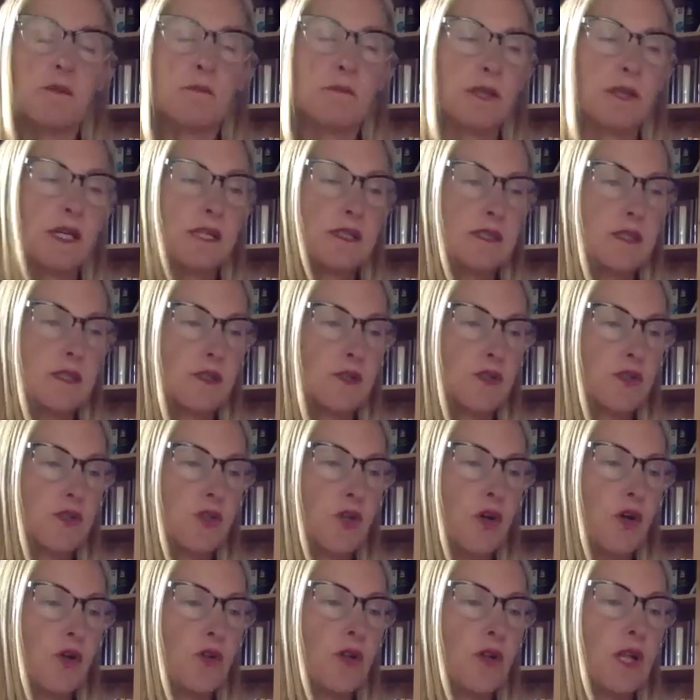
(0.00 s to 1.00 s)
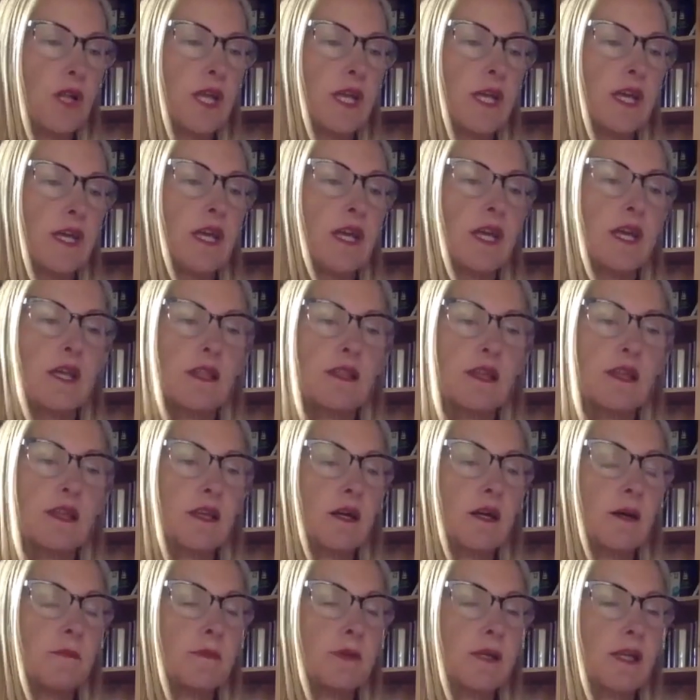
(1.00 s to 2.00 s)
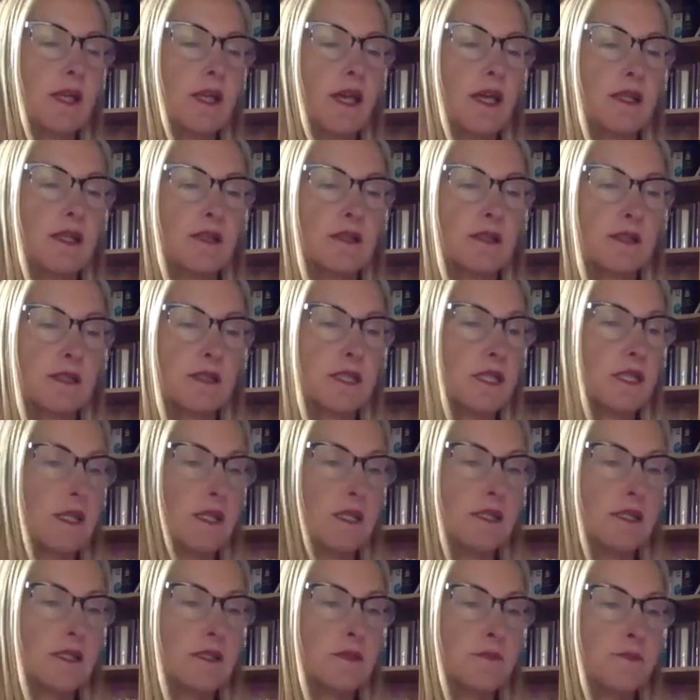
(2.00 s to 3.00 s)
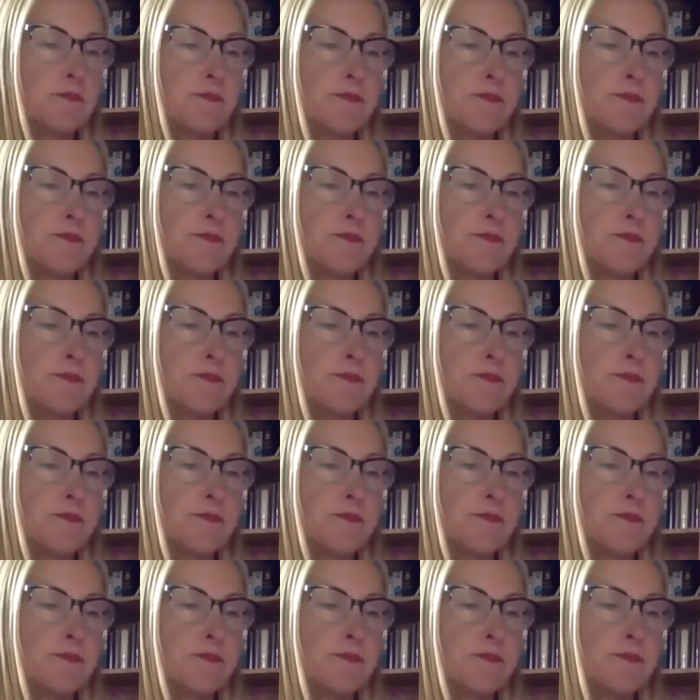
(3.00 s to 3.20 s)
bless her soul. Here they come again, the tears.